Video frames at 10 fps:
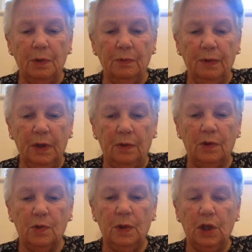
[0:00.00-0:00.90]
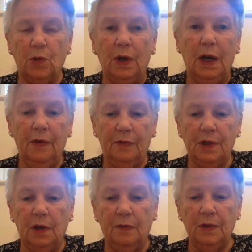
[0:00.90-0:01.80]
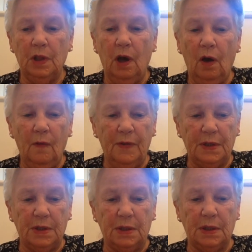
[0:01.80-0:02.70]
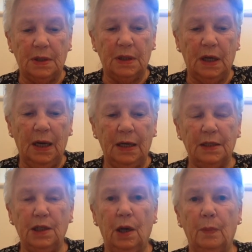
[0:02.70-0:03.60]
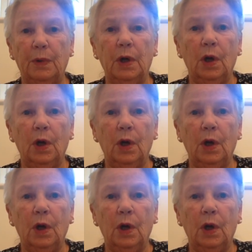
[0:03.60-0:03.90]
fields which were left after the harvesters had collected up